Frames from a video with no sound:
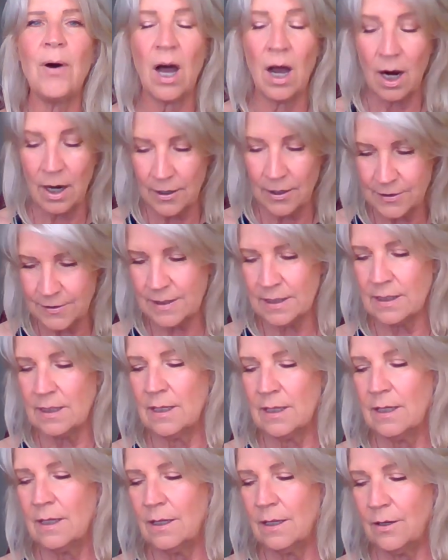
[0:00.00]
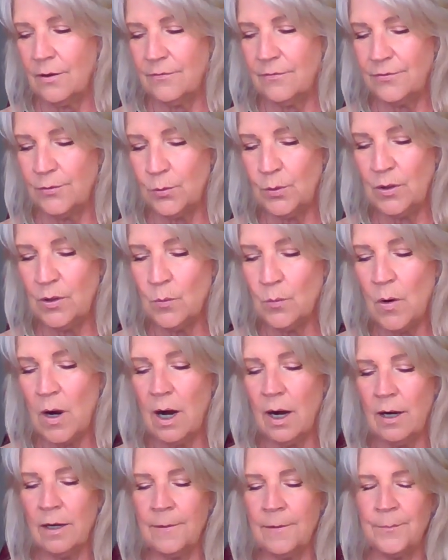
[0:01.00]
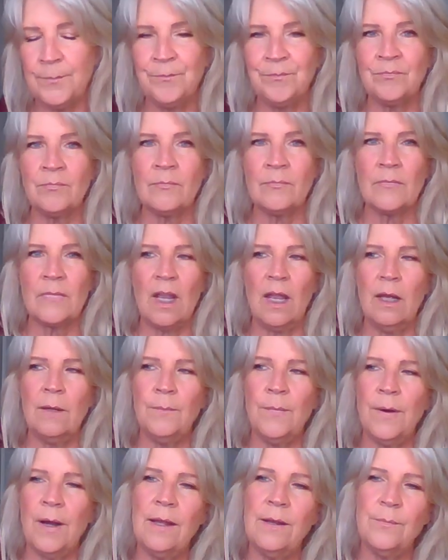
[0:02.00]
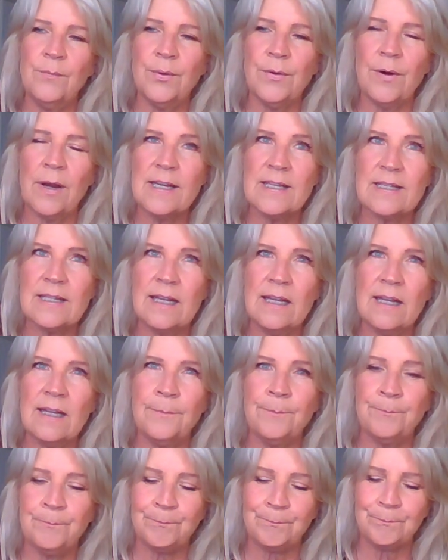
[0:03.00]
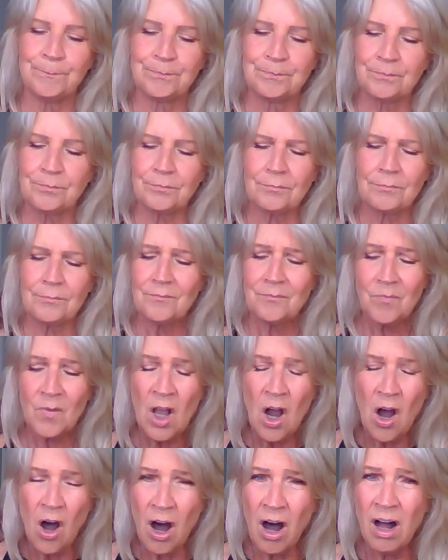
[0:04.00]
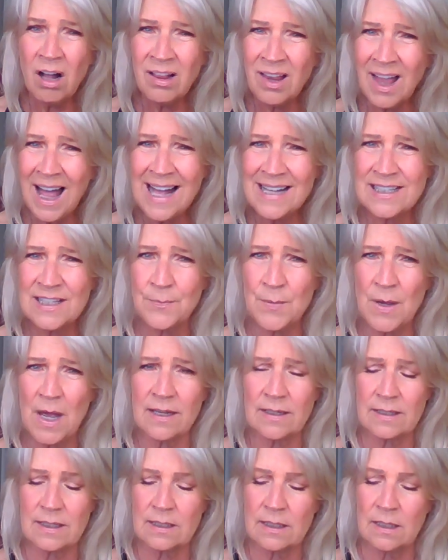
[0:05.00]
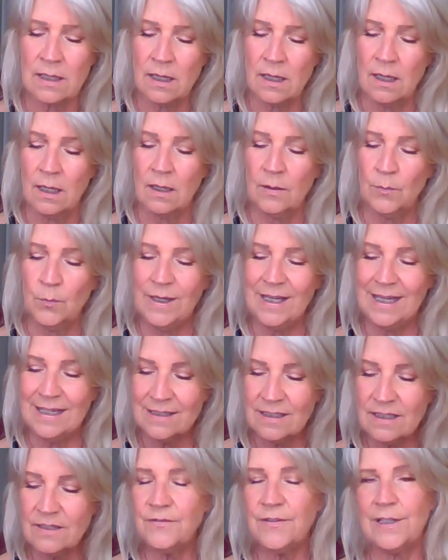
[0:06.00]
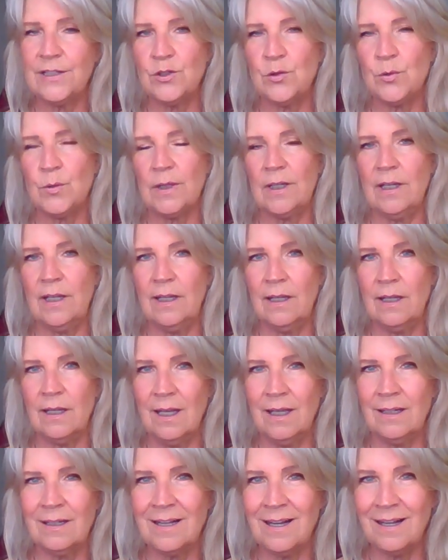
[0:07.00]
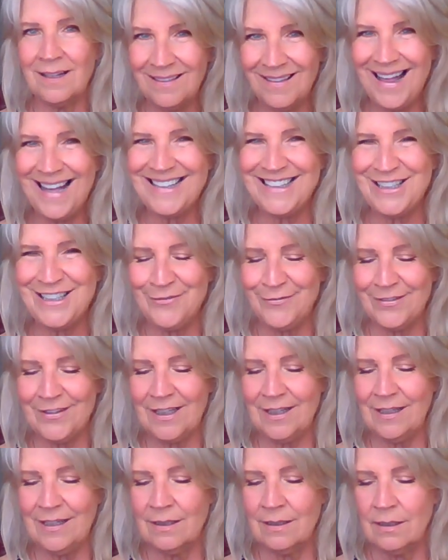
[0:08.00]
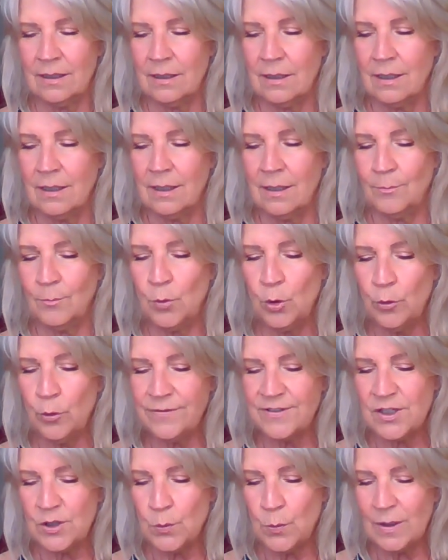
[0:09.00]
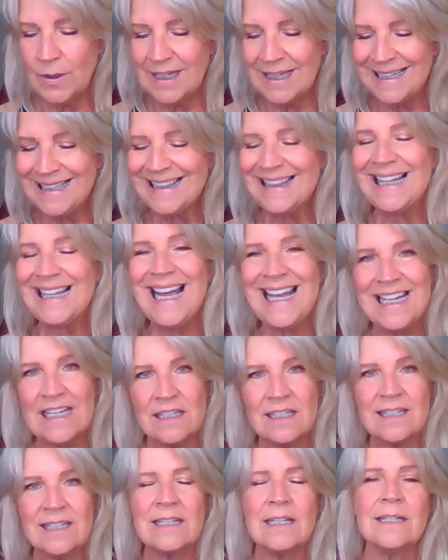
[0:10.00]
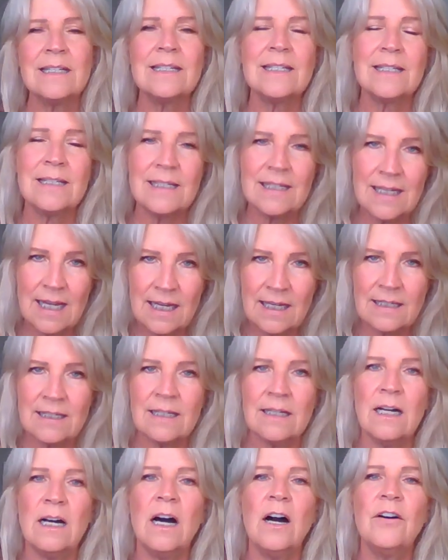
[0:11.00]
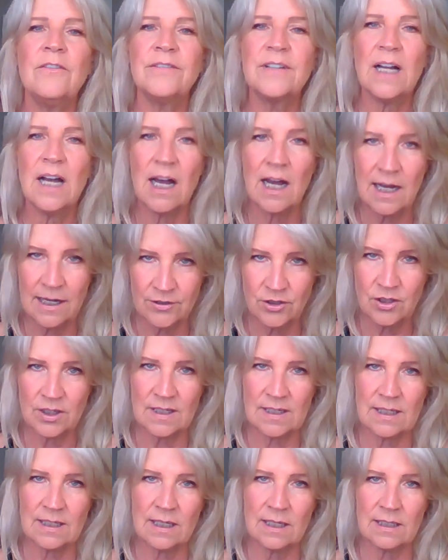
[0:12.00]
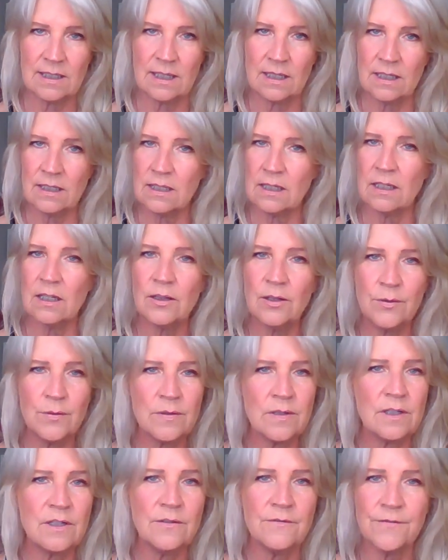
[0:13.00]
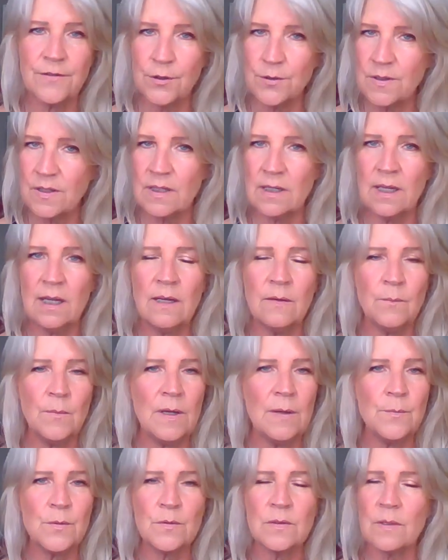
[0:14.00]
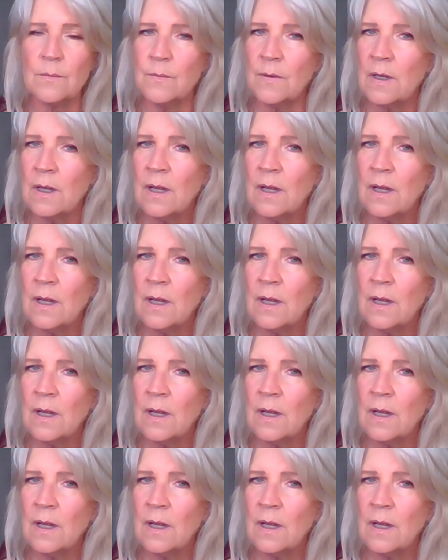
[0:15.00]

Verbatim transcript: part of who you are. And by embracing all aspects, we individually and collectively move to an enlightened state of consciousness. This includes diversity and people's